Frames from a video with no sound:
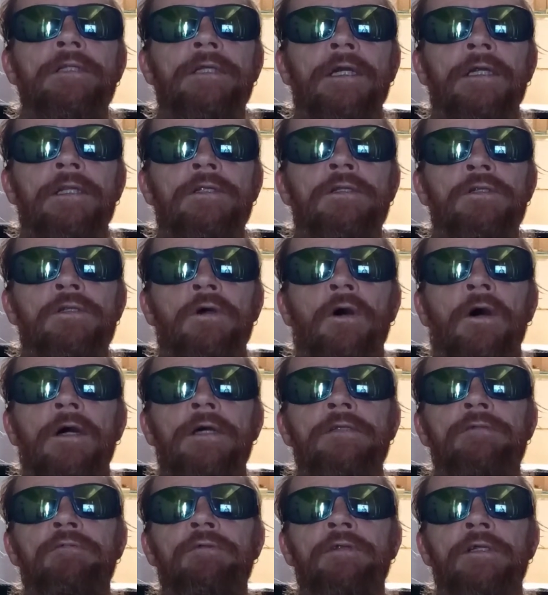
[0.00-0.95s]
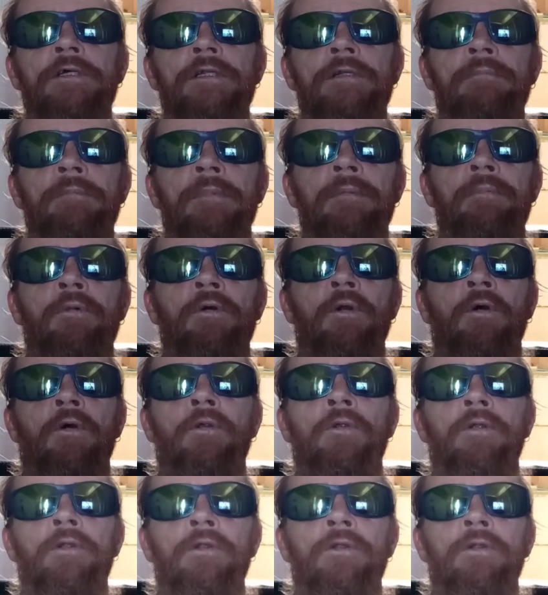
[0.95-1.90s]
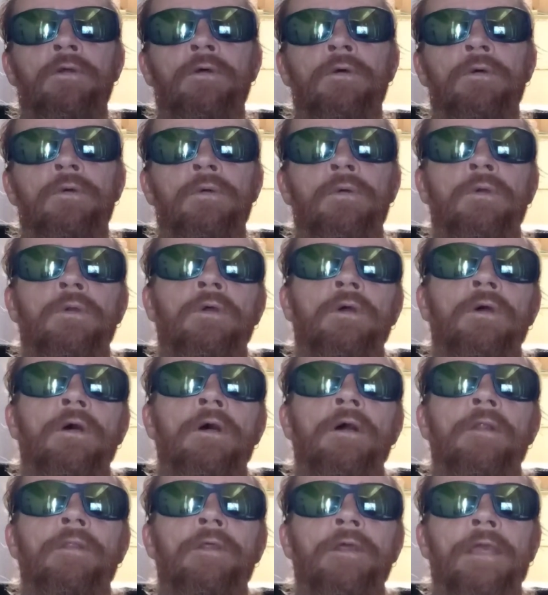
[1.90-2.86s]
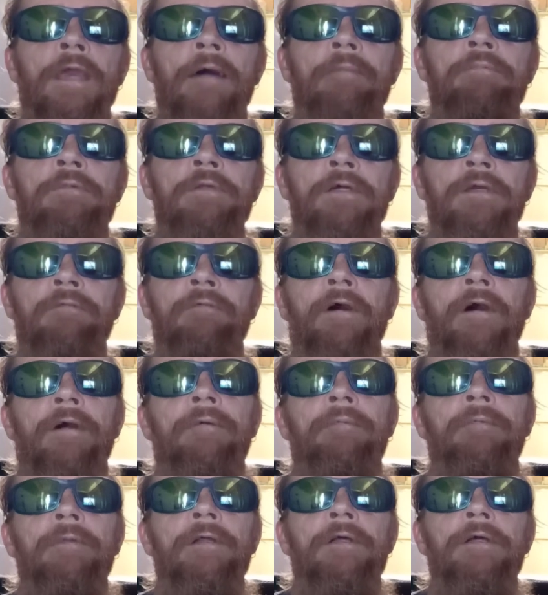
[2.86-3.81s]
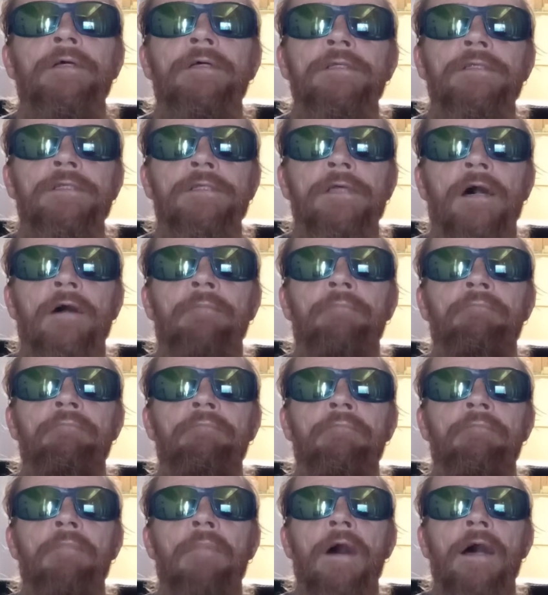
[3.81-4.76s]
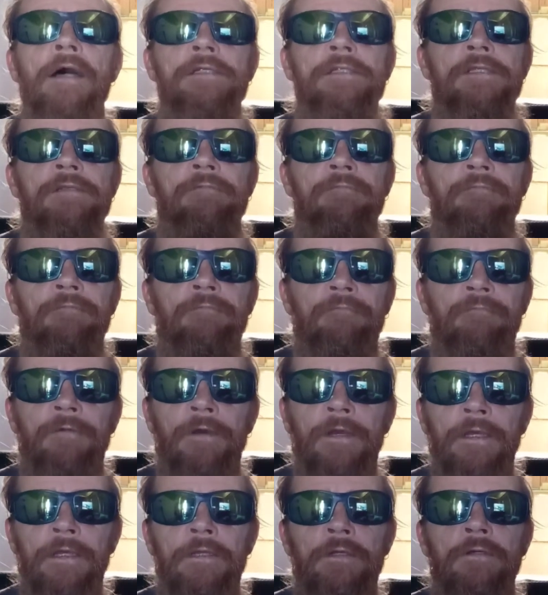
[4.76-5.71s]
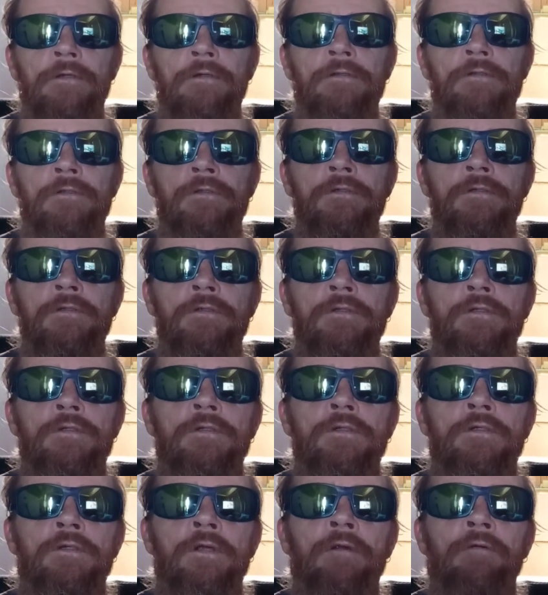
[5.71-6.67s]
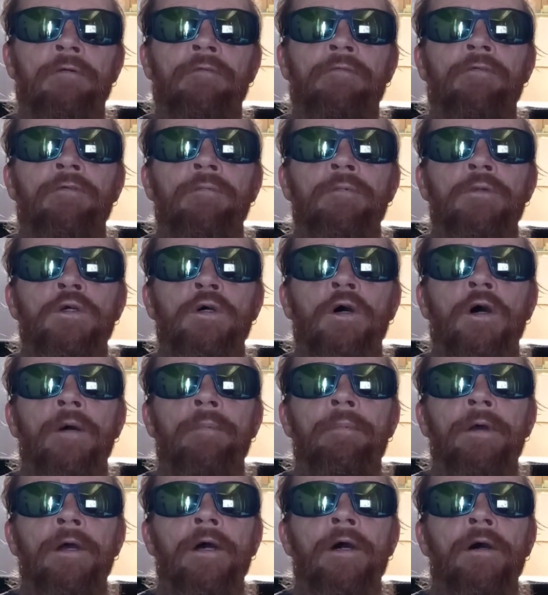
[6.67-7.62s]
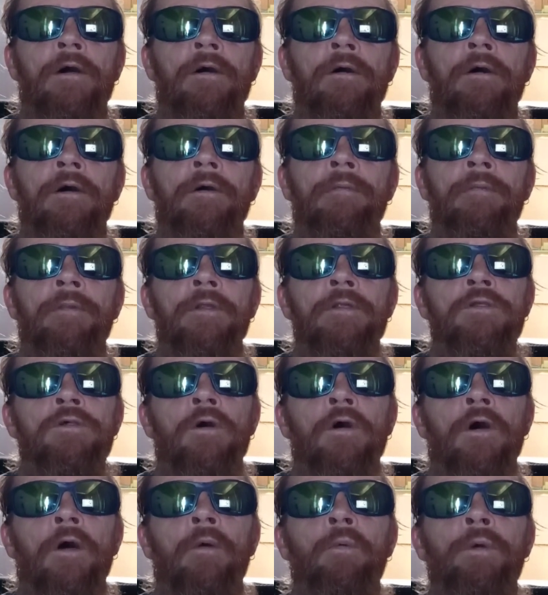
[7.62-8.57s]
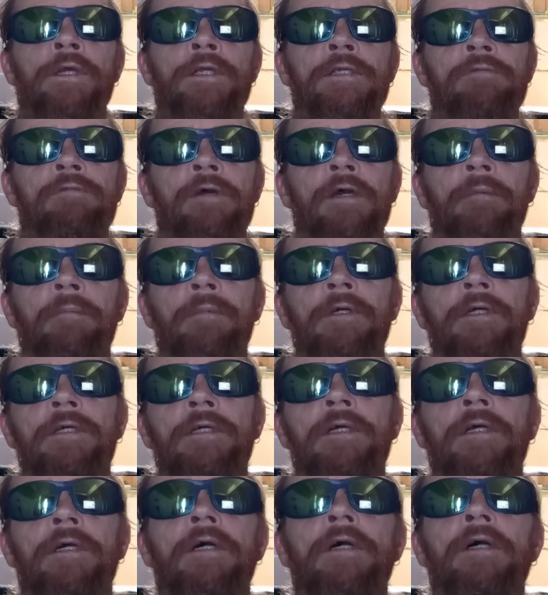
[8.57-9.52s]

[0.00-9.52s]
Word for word: get new tires fitted and be put on the, the Captiva. So massive thank you to Trevor from Tyre Power and the entire Weeks family